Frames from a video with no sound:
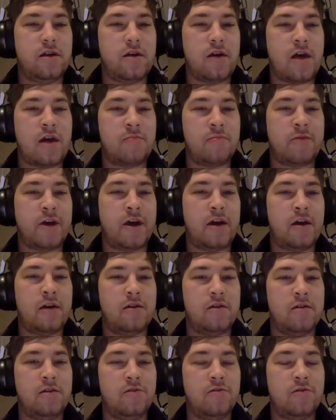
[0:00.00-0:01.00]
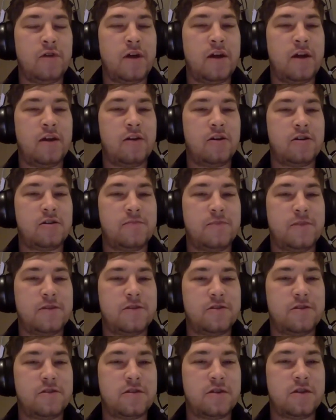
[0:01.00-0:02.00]
And by uniting our
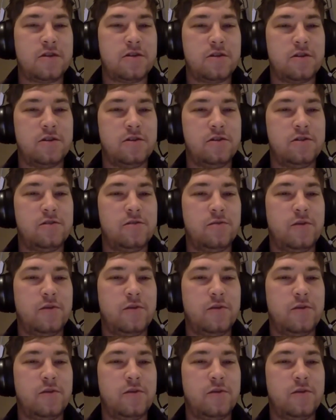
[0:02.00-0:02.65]
specializations, we